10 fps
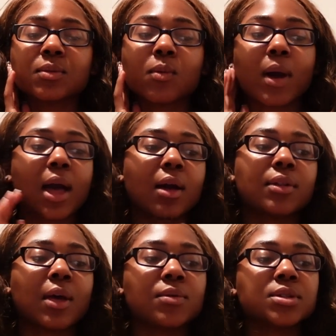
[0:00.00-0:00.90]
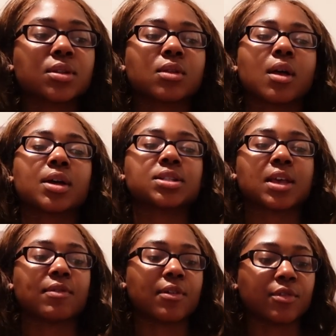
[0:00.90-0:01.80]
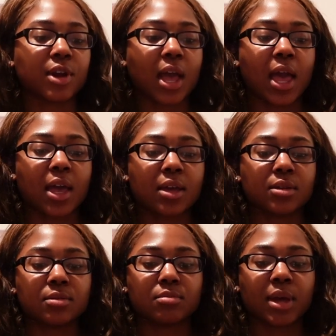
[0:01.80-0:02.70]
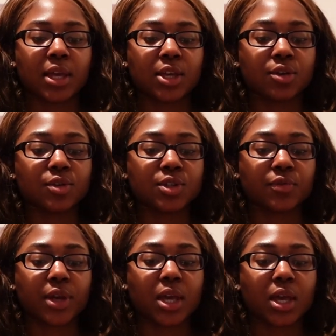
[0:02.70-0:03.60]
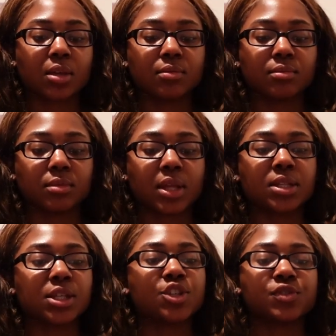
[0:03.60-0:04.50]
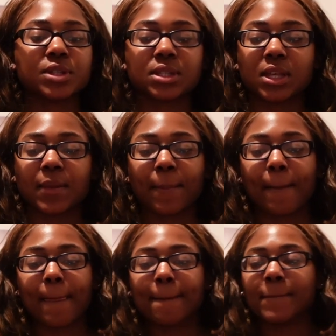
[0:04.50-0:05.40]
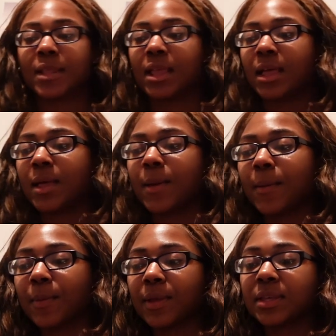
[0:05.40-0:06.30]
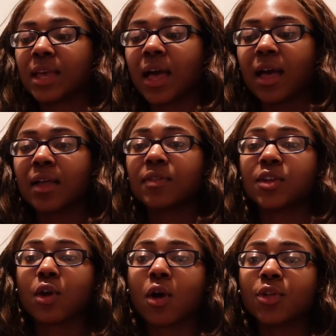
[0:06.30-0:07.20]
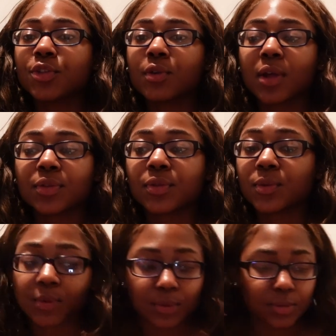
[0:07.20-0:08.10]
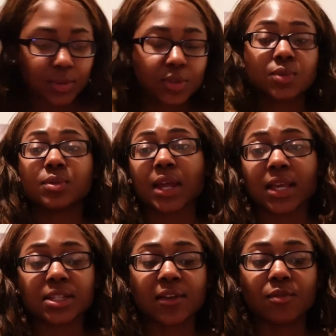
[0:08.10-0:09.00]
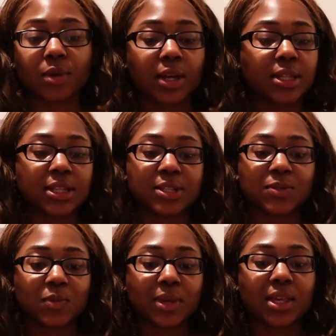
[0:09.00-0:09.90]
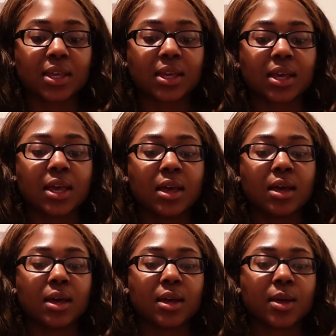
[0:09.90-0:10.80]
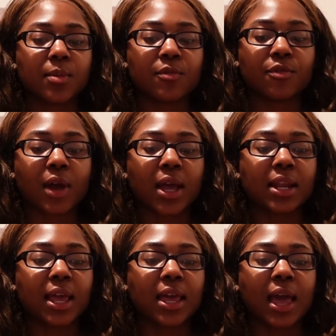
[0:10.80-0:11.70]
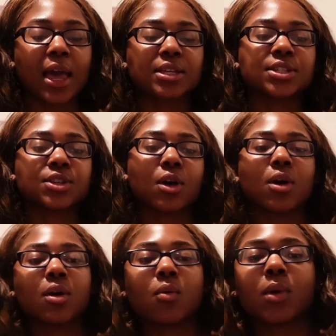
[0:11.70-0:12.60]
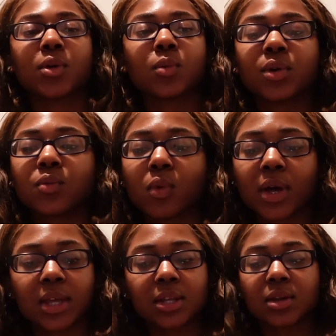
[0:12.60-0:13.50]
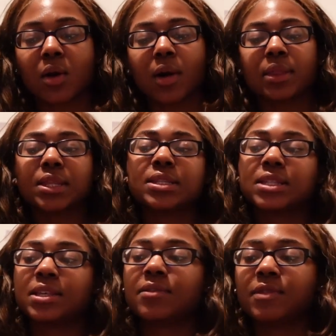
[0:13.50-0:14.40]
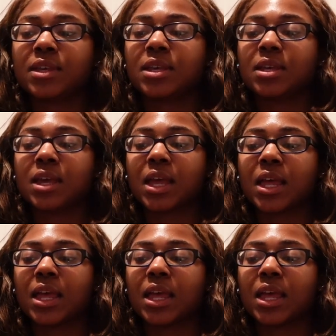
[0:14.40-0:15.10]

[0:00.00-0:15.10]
Wow, that was the longest I've ever had my ears ringing. That's interesting. But yeah, and then all throughout the two days I've worked this week, um, Friday I saw one one one on the T V,